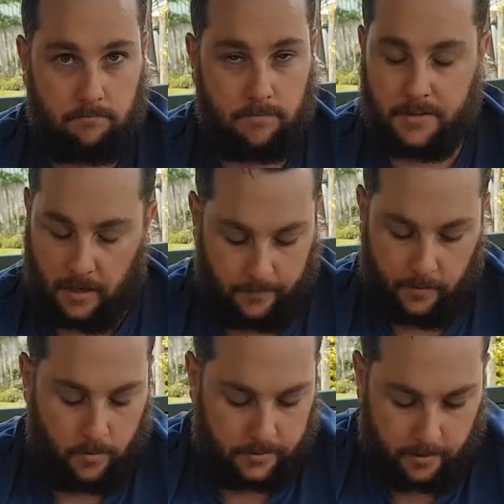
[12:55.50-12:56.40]
Stuff it,
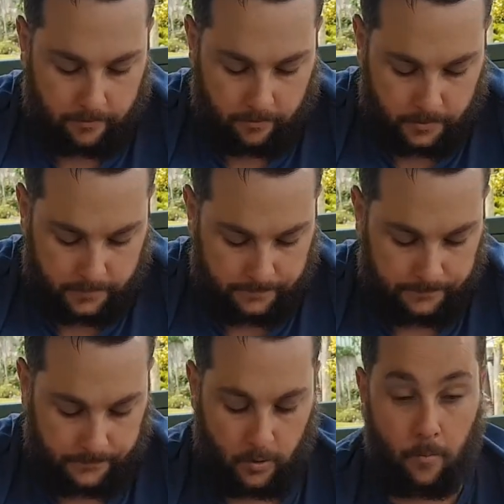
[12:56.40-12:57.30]
we'll just go through it.
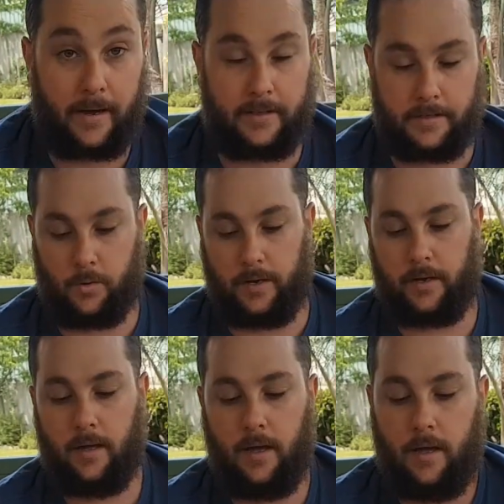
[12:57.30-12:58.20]
I'll make this quick.
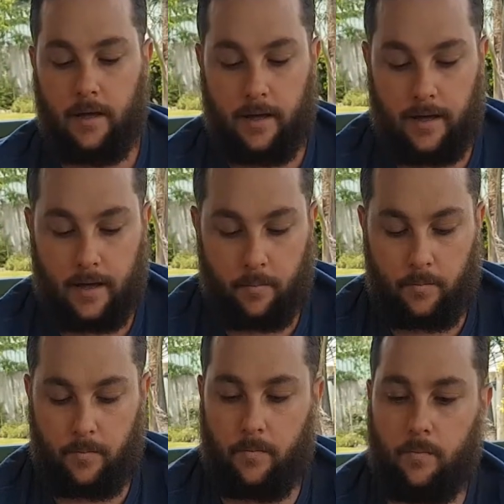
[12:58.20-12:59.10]

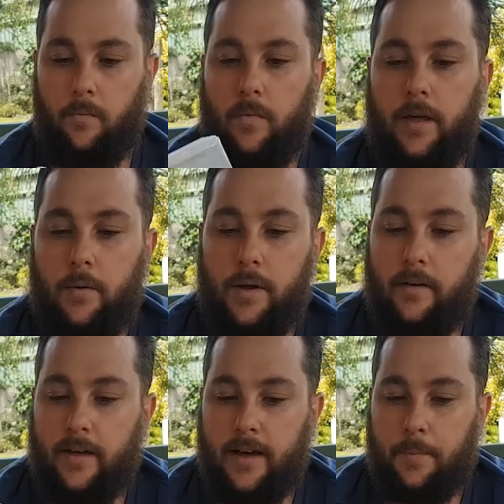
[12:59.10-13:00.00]
Here we have
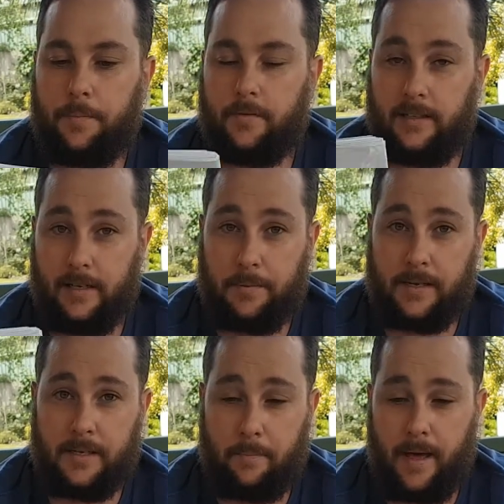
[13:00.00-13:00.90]
a couple of clear
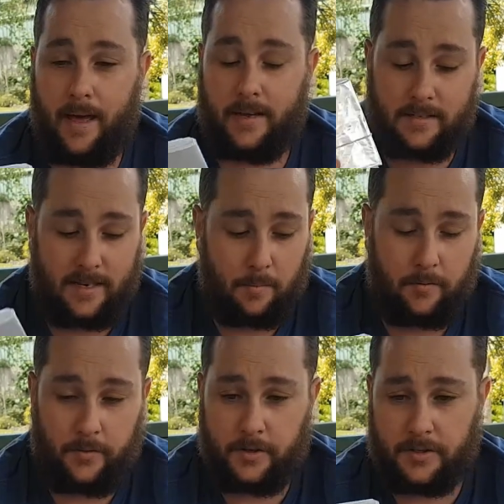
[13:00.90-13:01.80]
plastic bags. Number
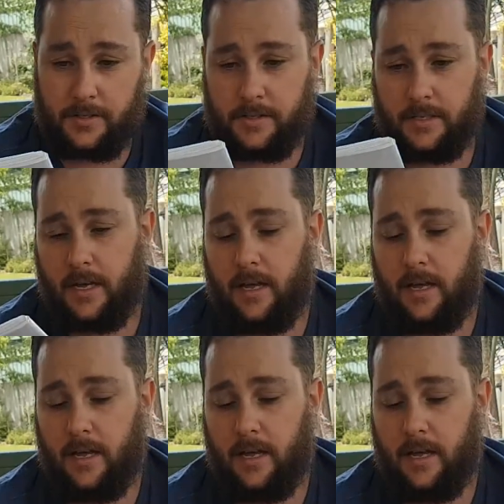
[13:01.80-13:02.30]
of uses.